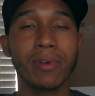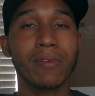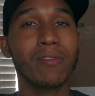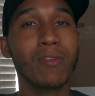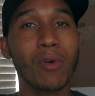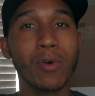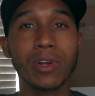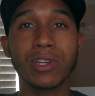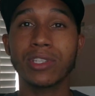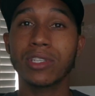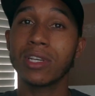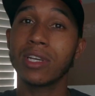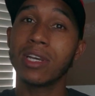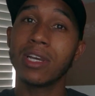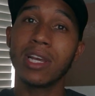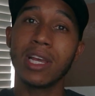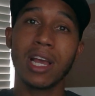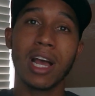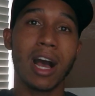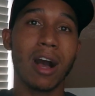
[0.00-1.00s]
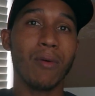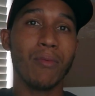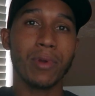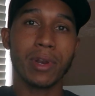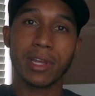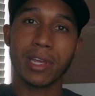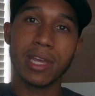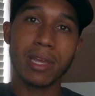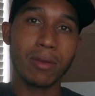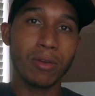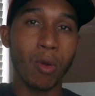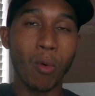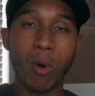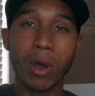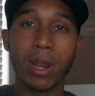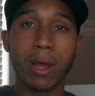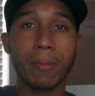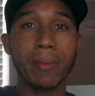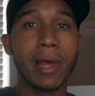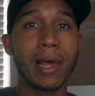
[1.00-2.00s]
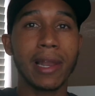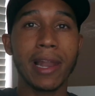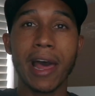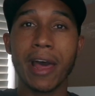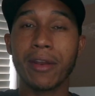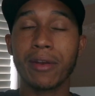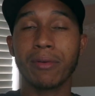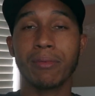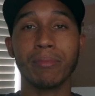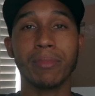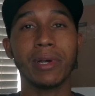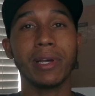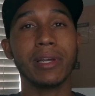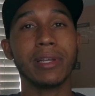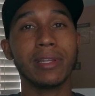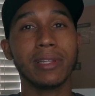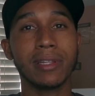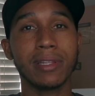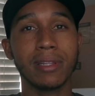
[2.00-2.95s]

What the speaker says: Of course, I want to keep going up that ladder, but